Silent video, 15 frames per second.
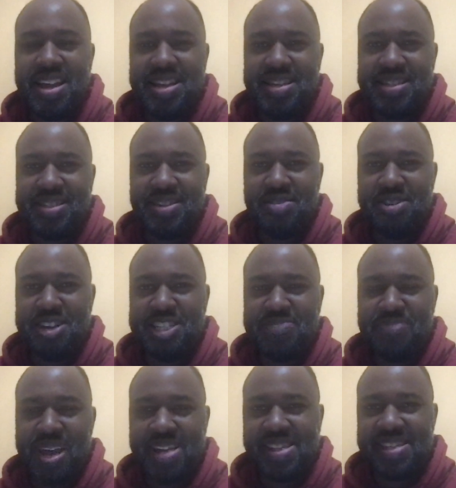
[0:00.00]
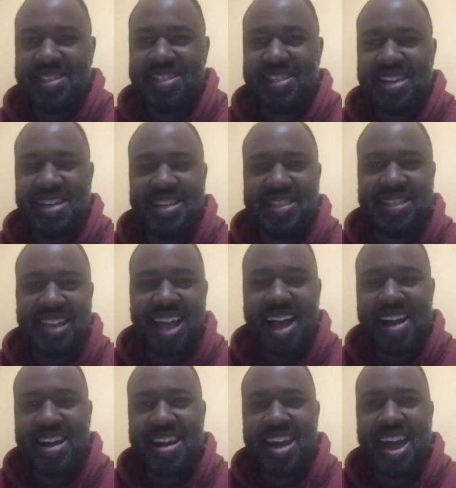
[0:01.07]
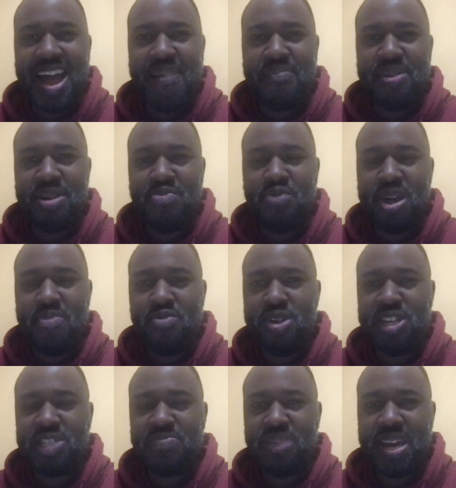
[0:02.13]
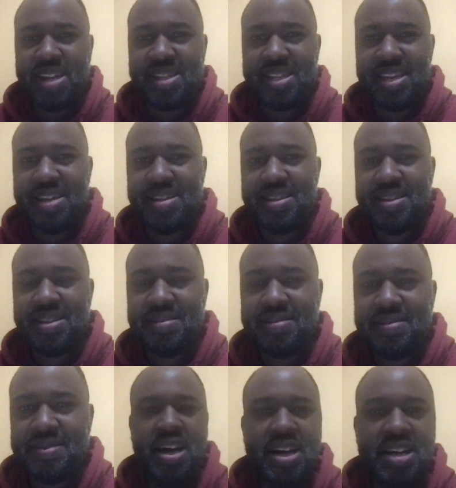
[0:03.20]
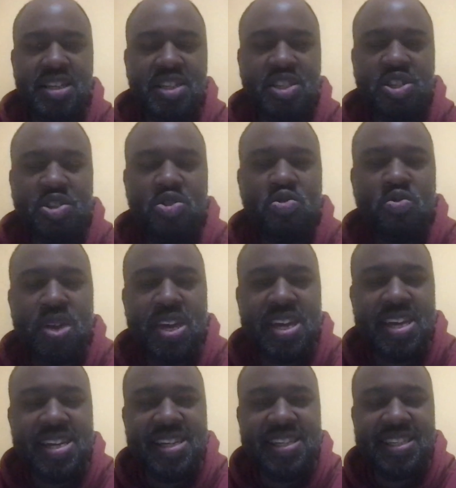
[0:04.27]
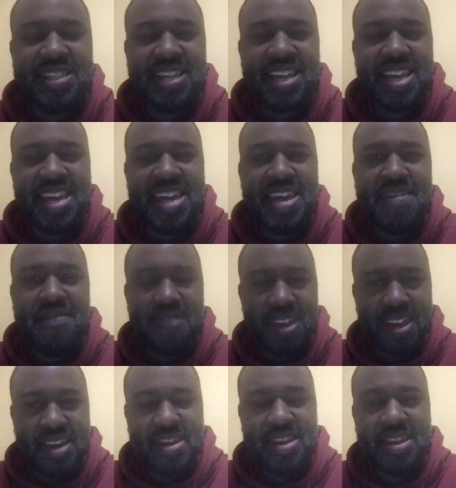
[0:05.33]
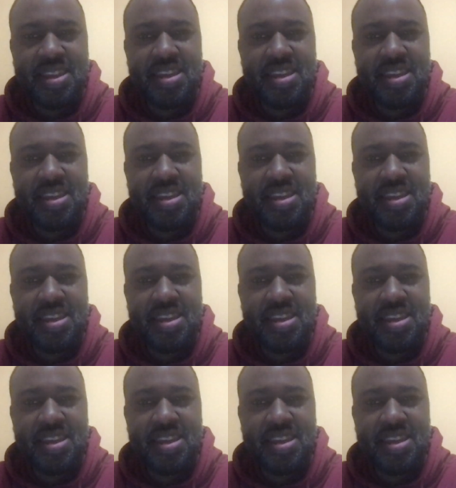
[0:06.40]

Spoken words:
So the expected scene is not going to happen the way we expected. A 2 is even.